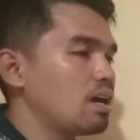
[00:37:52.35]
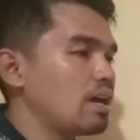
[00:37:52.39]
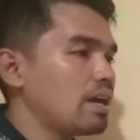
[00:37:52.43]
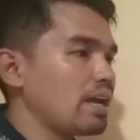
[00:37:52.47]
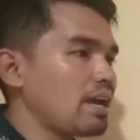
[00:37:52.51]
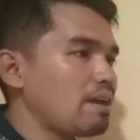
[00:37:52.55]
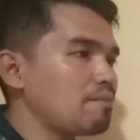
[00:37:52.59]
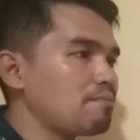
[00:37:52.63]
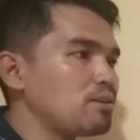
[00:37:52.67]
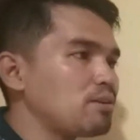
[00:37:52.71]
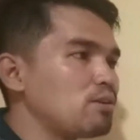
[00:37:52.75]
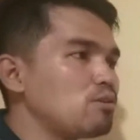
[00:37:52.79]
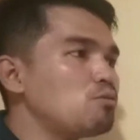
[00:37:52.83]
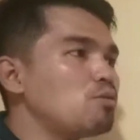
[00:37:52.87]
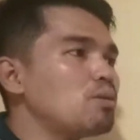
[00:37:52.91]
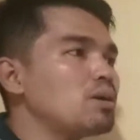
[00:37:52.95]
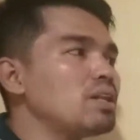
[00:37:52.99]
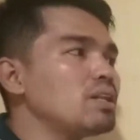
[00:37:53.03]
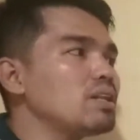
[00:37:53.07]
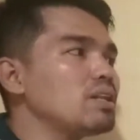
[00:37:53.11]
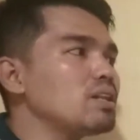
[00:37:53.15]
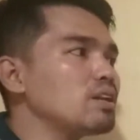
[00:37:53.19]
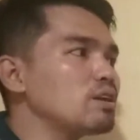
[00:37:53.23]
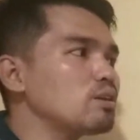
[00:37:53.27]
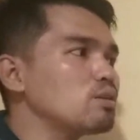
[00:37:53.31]
if you
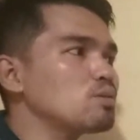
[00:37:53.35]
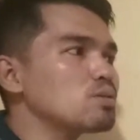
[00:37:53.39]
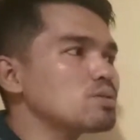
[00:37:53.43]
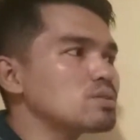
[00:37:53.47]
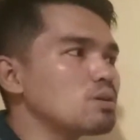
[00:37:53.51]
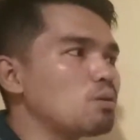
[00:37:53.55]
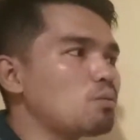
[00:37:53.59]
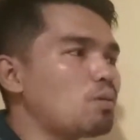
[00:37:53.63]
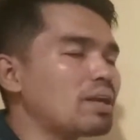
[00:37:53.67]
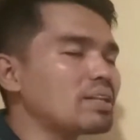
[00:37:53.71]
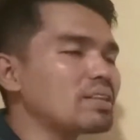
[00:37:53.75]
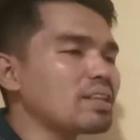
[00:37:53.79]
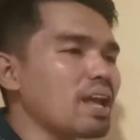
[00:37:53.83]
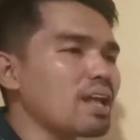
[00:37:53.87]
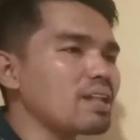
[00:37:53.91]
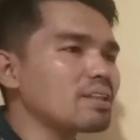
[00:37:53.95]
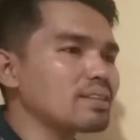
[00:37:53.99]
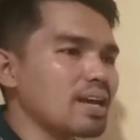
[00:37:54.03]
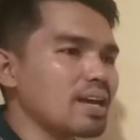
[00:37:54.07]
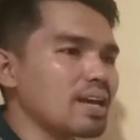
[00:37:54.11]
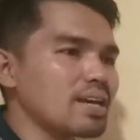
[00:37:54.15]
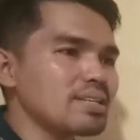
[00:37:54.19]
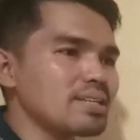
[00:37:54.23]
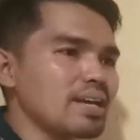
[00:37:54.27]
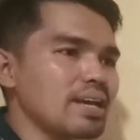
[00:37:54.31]
will use the one-tailed
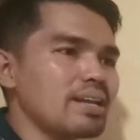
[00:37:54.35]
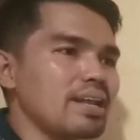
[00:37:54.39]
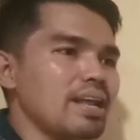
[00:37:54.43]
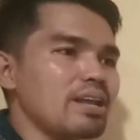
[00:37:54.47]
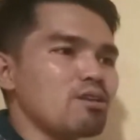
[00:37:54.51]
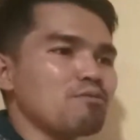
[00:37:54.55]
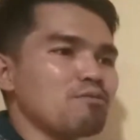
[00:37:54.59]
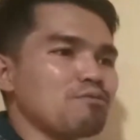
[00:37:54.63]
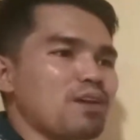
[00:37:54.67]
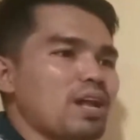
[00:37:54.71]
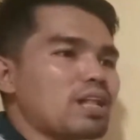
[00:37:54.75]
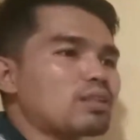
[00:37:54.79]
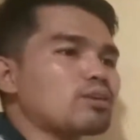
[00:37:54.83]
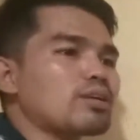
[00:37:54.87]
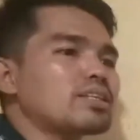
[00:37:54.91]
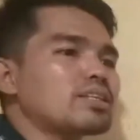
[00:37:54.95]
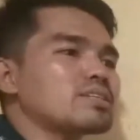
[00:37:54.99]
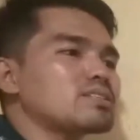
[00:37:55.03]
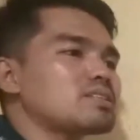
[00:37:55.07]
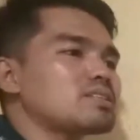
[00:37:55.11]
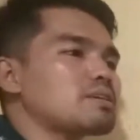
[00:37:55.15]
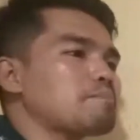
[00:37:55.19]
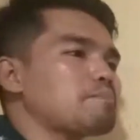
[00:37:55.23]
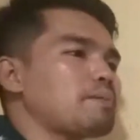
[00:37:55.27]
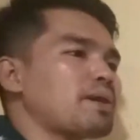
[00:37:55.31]
test and then you fail to
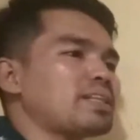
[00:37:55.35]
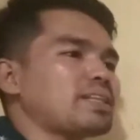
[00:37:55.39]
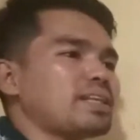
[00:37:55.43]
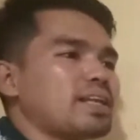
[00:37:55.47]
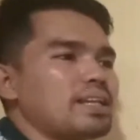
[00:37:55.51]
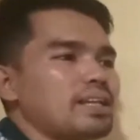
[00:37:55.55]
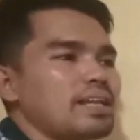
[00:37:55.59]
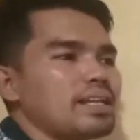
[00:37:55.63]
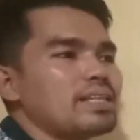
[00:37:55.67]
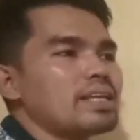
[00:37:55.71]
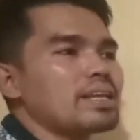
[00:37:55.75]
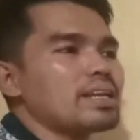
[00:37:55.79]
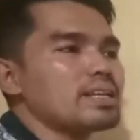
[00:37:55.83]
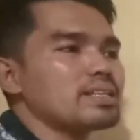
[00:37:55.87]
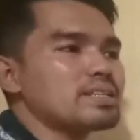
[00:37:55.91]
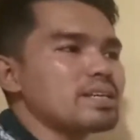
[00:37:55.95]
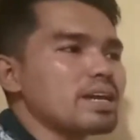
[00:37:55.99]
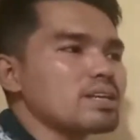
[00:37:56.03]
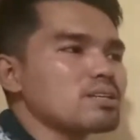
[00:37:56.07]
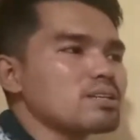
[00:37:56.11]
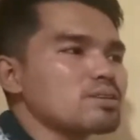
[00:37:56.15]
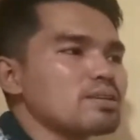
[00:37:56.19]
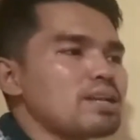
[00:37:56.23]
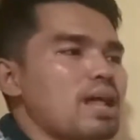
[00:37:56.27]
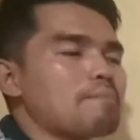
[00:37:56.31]
anticipate and then the
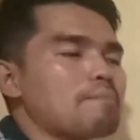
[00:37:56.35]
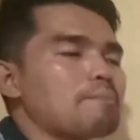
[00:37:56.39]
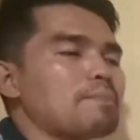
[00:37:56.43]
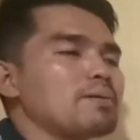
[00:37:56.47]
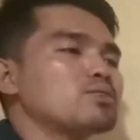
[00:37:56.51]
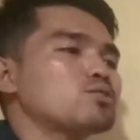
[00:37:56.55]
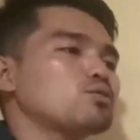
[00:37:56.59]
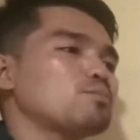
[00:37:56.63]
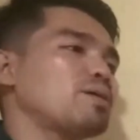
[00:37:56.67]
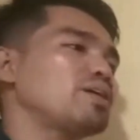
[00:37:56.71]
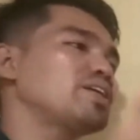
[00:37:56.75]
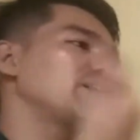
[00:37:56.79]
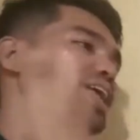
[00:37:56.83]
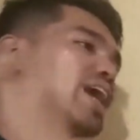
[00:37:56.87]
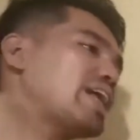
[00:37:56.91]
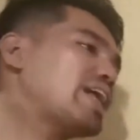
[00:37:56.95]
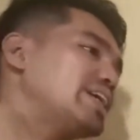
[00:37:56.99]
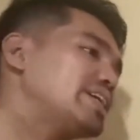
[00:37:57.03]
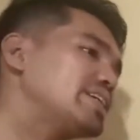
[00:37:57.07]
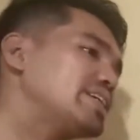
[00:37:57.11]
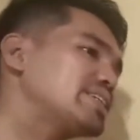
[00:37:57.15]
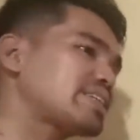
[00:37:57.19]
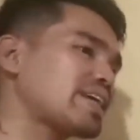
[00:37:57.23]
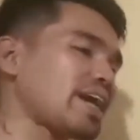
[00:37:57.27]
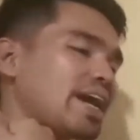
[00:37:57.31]
rejection happens to be on the
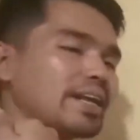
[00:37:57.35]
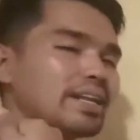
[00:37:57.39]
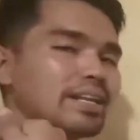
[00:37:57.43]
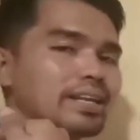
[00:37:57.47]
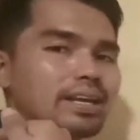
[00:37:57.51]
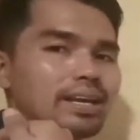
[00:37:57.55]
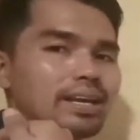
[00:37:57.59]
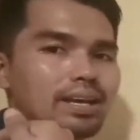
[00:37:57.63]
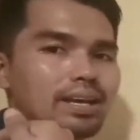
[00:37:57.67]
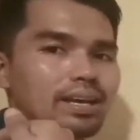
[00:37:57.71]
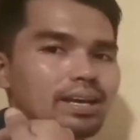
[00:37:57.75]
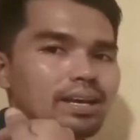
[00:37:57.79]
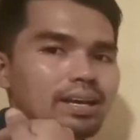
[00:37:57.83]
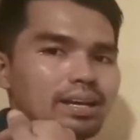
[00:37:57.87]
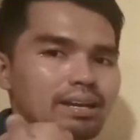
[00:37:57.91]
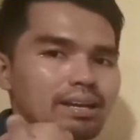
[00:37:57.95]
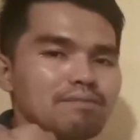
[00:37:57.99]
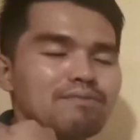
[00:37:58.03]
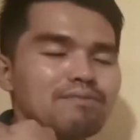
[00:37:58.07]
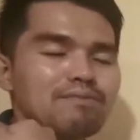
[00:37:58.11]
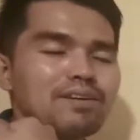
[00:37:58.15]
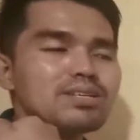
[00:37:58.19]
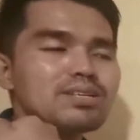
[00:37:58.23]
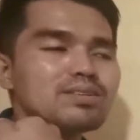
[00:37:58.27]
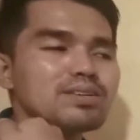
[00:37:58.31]
other side,
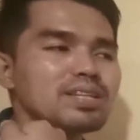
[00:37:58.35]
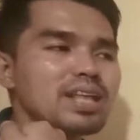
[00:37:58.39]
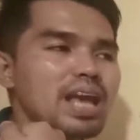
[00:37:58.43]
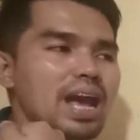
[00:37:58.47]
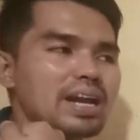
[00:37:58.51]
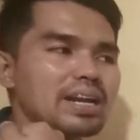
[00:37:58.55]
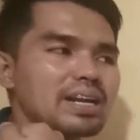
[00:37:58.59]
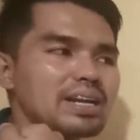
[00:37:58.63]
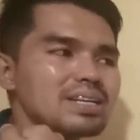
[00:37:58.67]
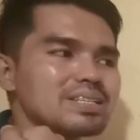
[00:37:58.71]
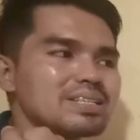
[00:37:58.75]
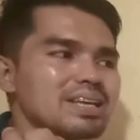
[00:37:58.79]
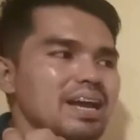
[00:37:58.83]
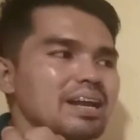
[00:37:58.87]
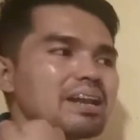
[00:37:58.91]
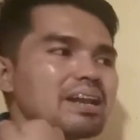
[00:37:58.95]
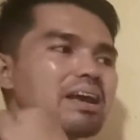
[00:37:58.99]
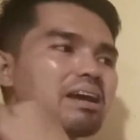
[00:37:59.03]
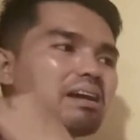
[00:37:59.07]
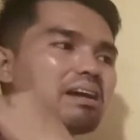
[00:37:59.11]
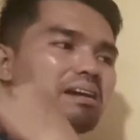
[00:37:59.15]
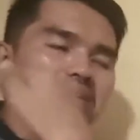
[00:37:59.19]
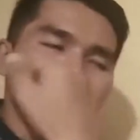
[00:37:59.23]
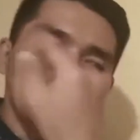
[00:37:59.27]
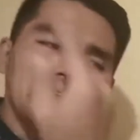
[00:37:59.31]
reverse on the other side,
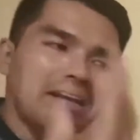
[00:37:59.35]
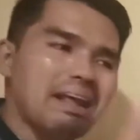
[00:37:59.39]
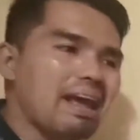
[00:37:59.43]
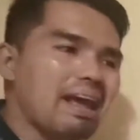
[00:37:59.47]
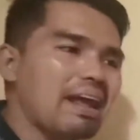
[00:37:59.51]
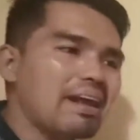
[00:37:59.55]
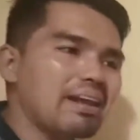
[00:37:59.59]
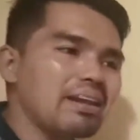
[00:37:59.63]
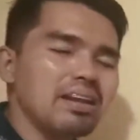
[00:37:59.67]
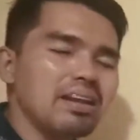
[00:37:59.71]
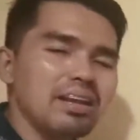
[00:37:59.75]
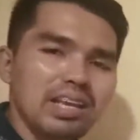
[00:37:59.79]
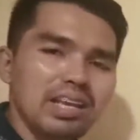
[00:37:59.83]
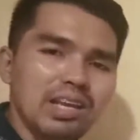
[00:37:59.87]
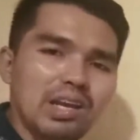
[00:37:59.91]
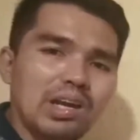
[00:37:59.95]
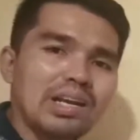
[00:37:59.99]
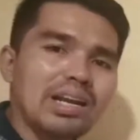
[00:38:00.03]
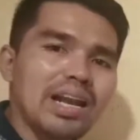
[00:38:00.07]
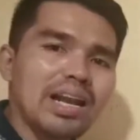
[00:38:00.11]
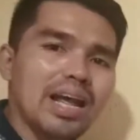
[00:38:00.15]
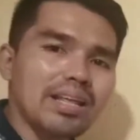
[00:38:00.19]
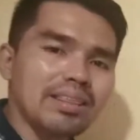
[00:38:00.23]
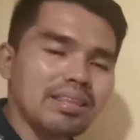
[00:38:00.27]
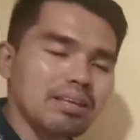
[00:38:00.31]
then you're
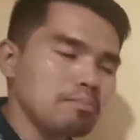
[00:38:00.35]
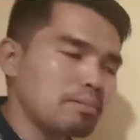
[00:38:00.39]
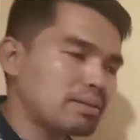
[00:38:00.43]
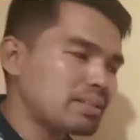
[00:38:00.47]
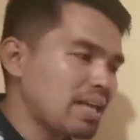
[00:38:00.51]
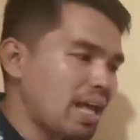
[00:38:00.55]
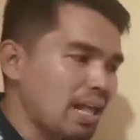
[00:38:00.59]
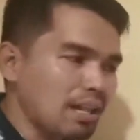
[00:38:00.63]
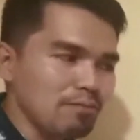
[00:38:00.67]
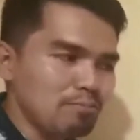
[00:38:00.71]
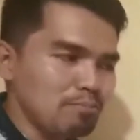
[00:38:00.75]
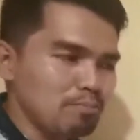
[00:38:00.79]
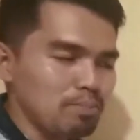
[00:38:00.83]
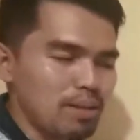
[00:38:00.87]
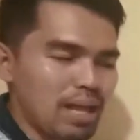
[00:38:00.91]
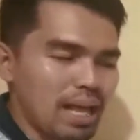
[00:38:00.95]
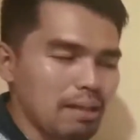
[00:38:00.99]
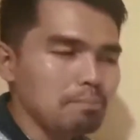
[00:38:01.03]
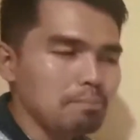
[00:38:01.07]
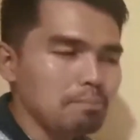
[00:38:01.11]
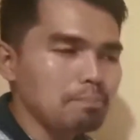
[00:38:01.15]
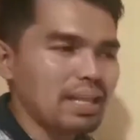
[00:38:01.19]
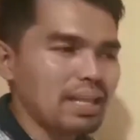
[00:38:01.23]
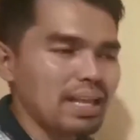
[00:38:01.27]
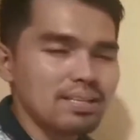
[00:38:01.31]
nothing but
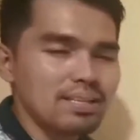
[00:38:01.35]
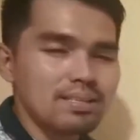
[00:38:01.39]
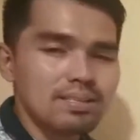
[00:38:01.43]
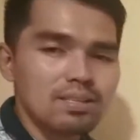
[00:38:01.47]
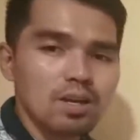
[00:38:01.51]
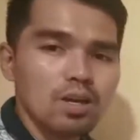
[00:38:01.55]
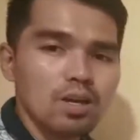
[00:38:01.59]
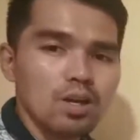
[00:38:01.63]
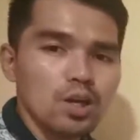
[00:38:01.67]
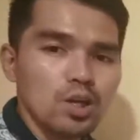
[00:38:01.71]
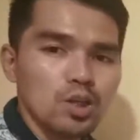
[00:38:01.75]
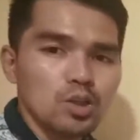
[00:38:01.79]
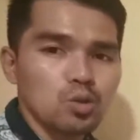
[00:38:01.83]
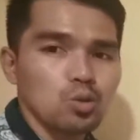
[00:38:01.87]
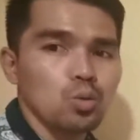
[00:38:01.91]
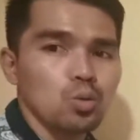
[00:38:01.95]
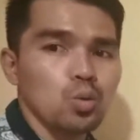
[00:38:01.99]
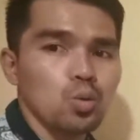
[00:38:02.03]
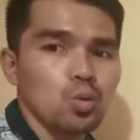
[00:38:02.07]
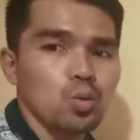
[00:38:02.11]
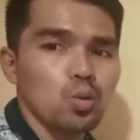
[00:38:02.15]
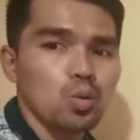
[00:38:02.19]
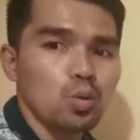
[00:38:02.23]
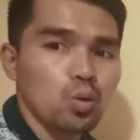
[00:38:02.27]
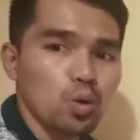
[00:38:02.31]
helpless
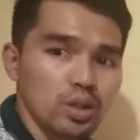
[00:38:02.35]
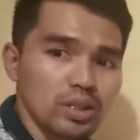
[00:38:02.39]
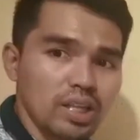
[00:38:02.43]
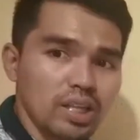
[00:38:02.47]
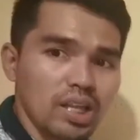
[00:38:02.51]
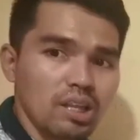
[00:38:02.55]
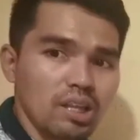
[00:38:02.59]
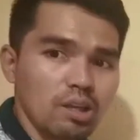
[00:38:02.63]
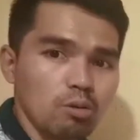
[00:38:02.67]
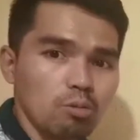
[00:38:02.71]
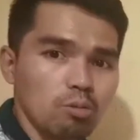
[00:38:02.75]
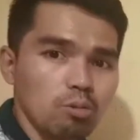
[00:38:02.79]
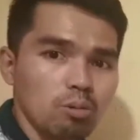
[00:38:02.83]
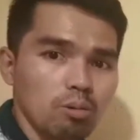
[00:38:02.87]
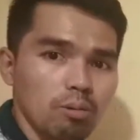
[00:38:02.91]
to continue.